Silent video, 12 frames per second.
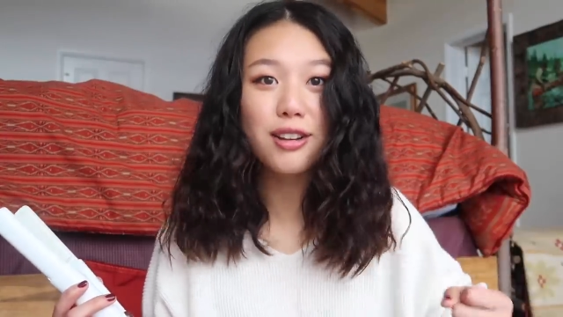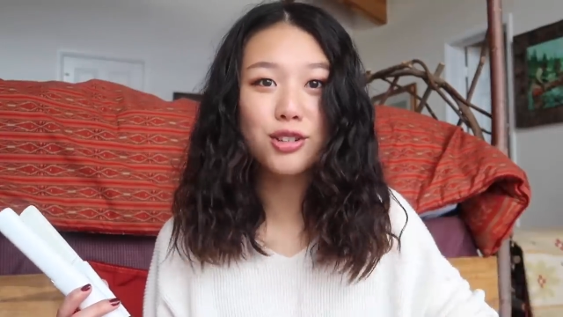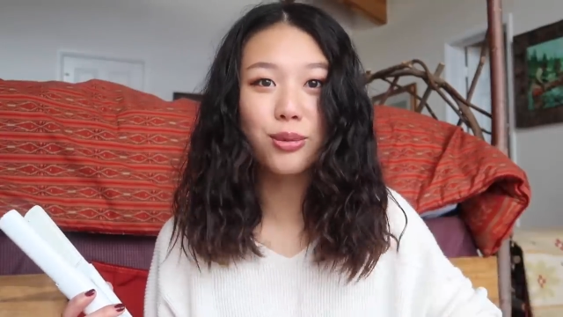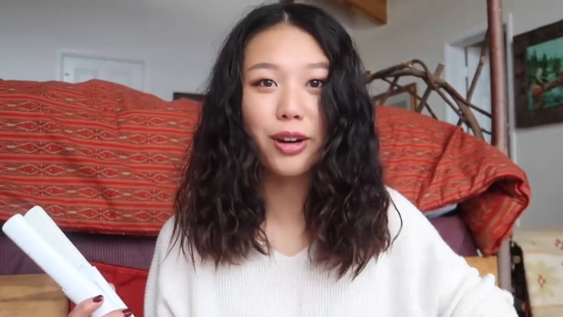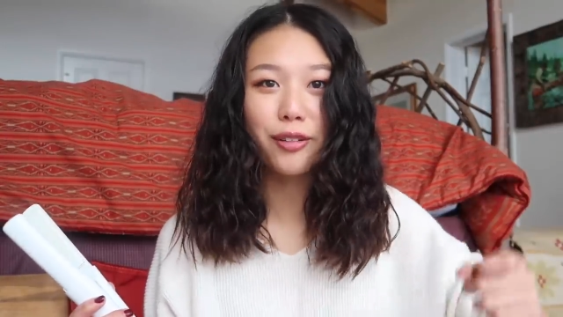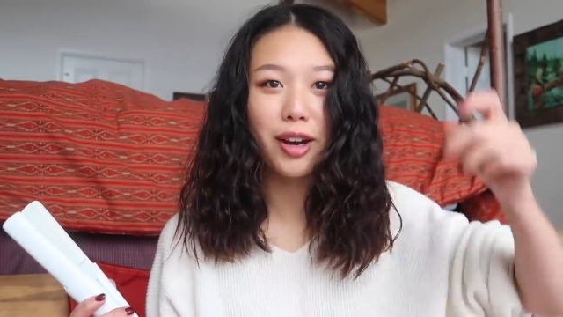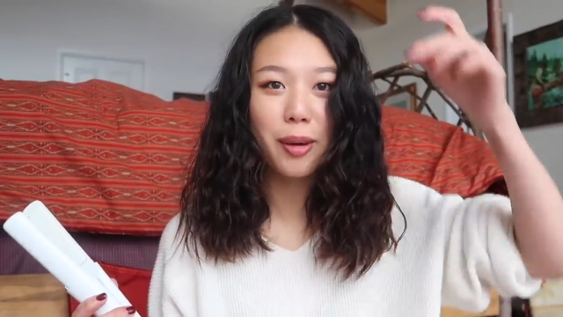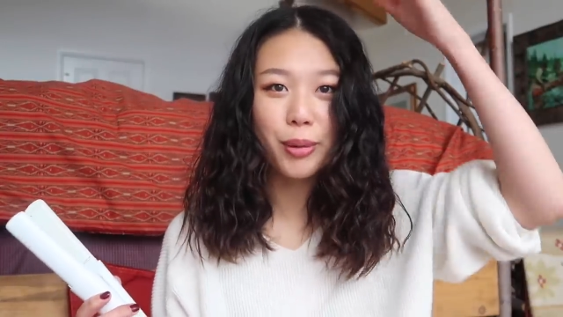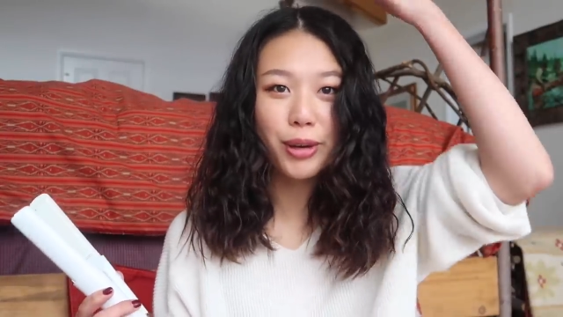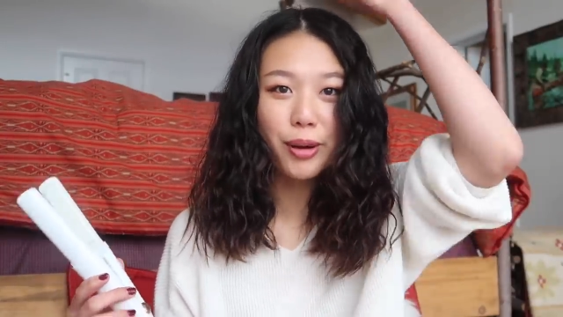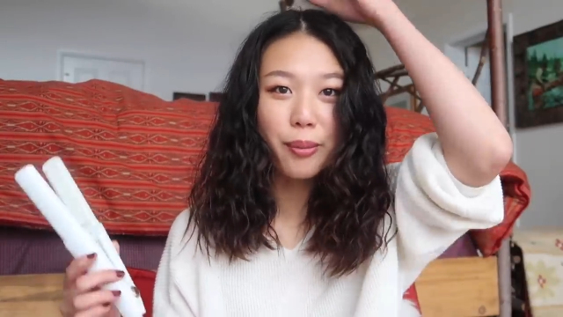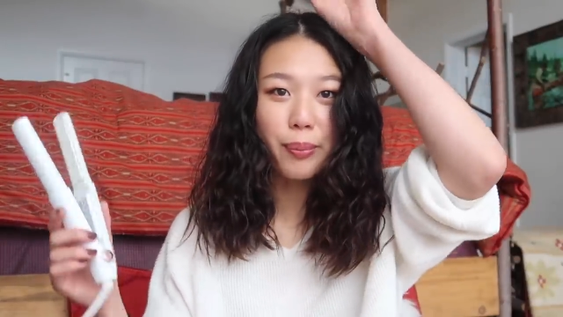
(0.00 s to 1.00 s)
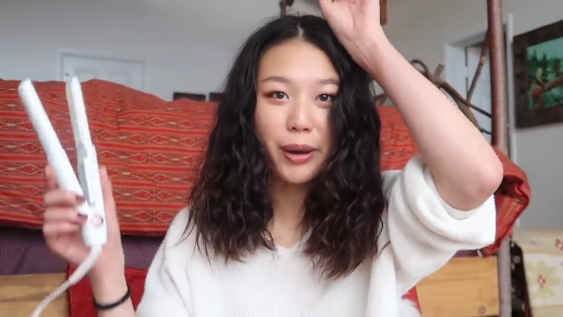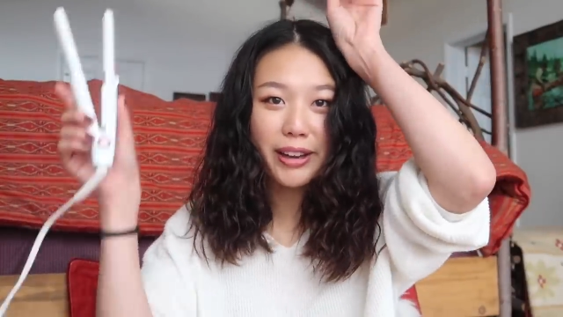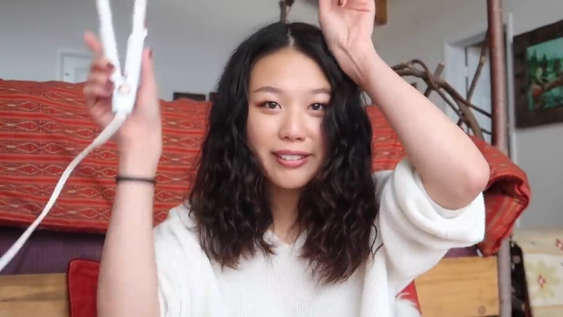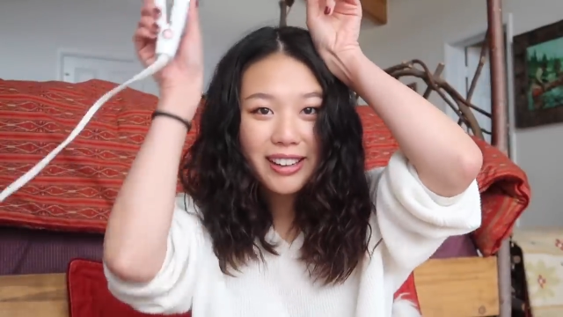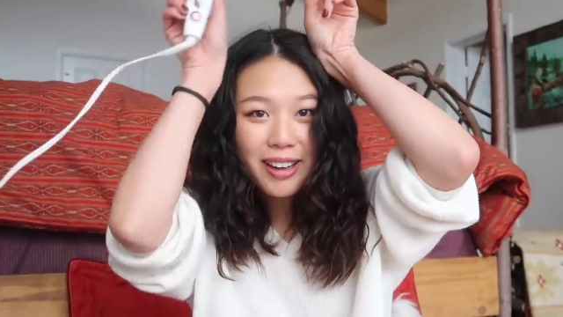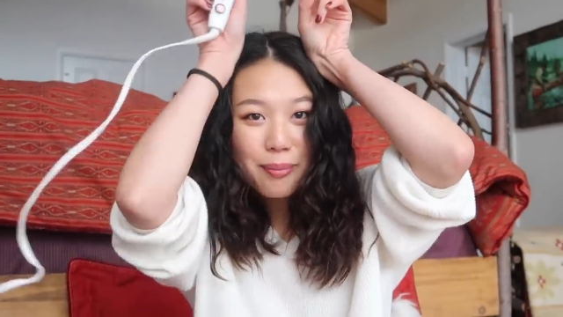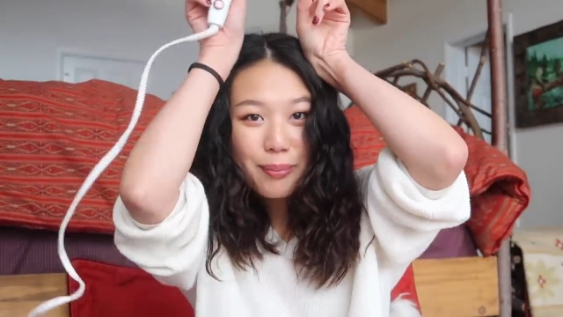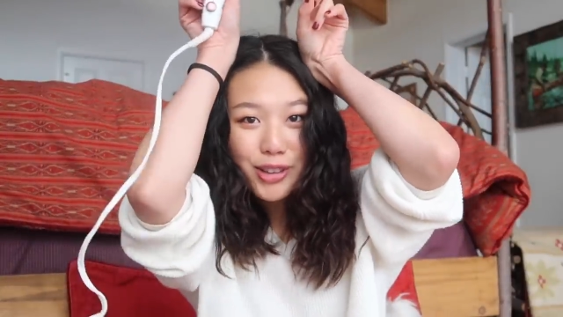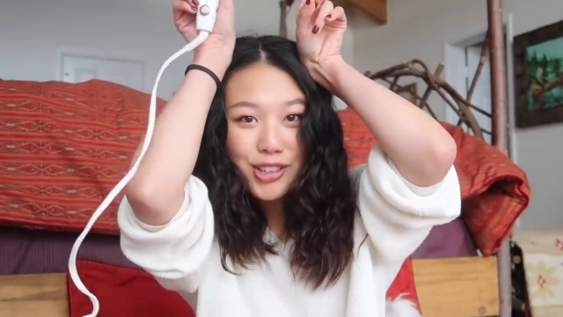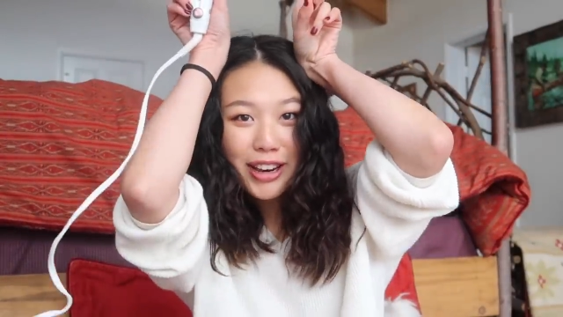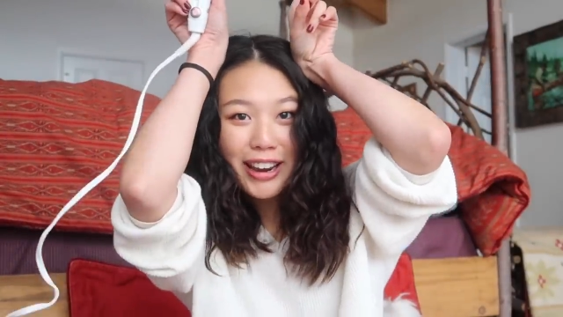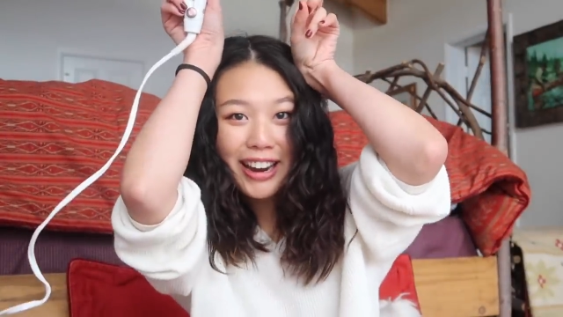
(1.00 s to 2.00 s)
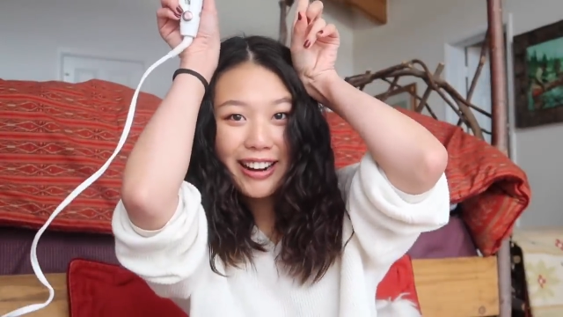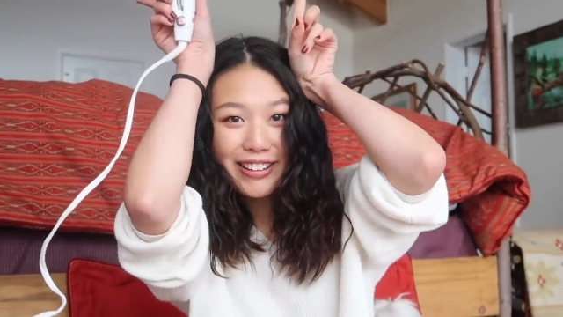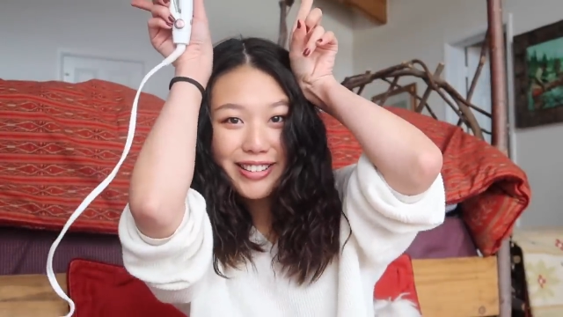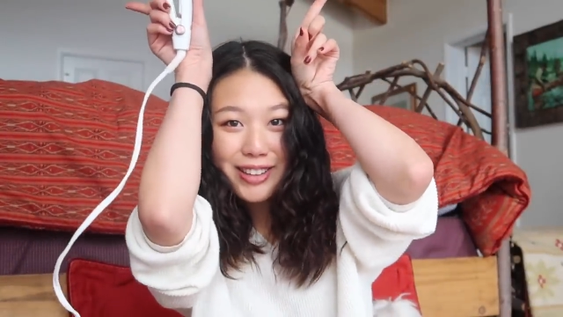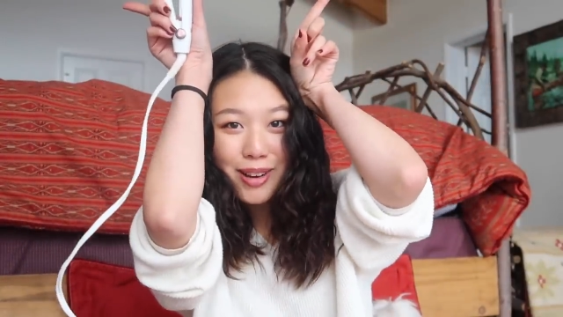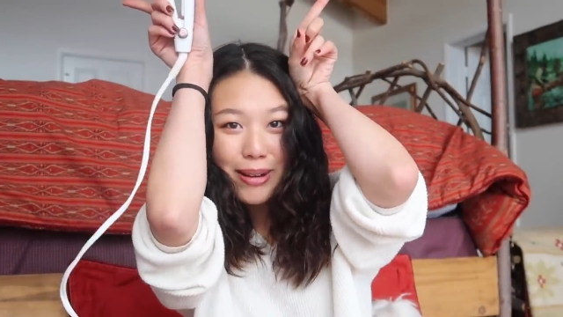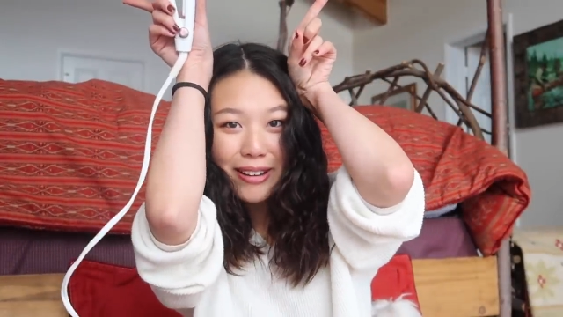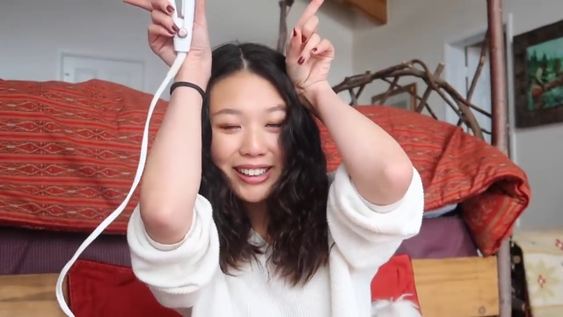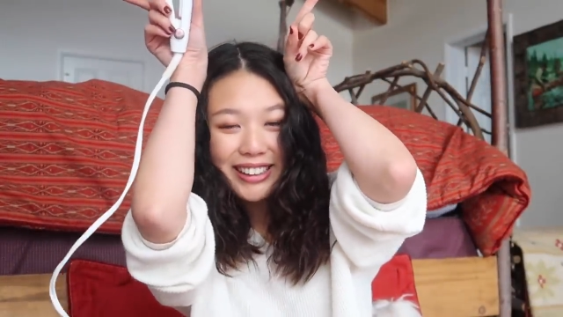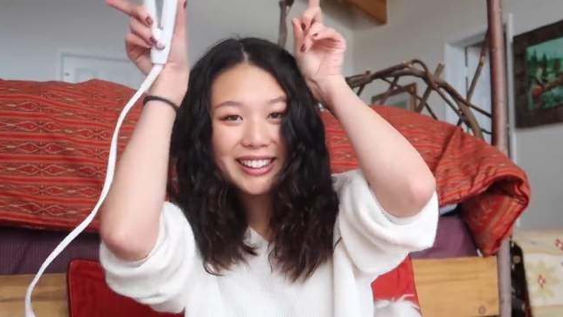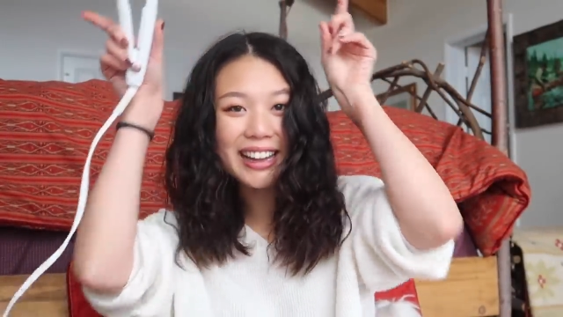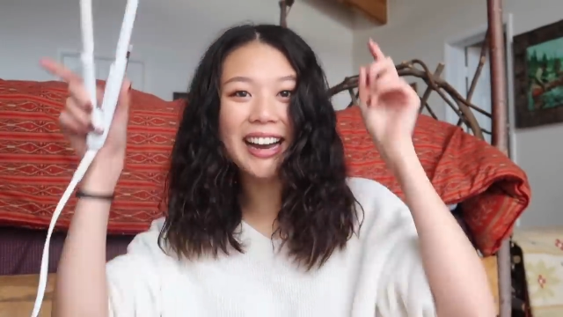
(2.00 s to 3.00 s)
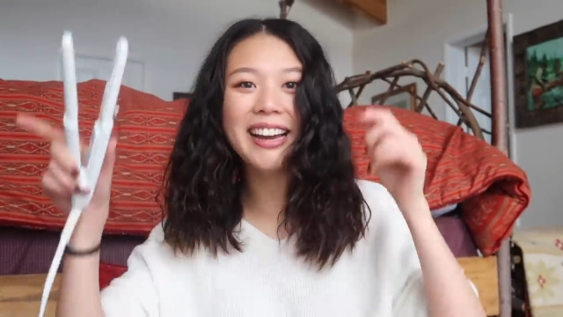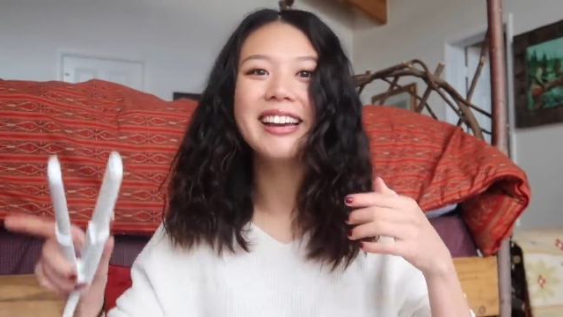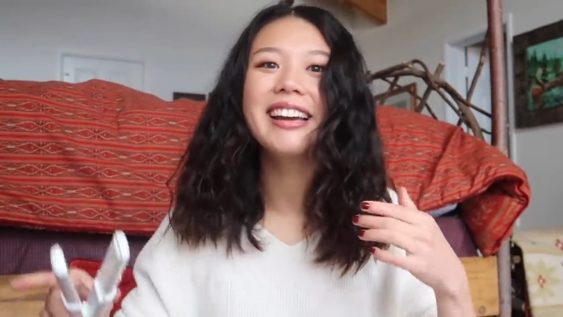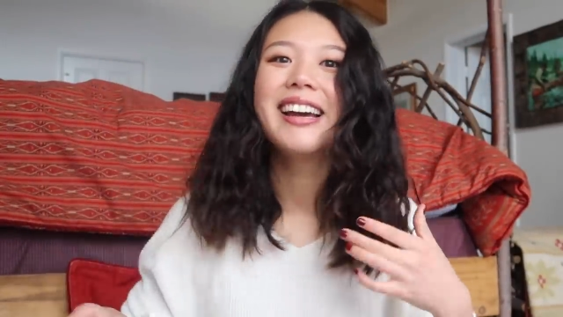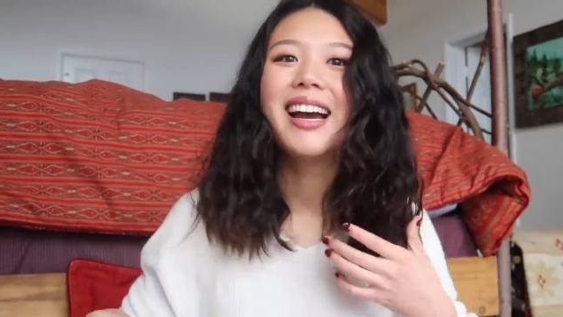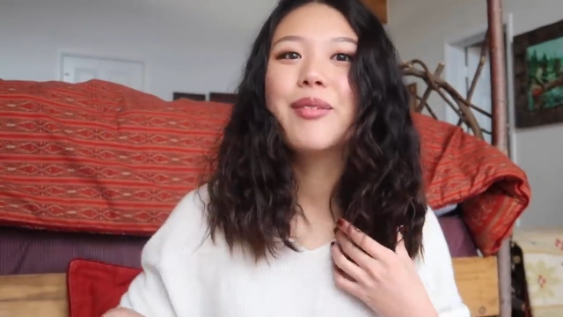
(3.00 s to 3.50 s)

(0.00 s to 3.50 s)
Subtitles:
And so whenever I put in a bun, like a bunch of hairs come out like that.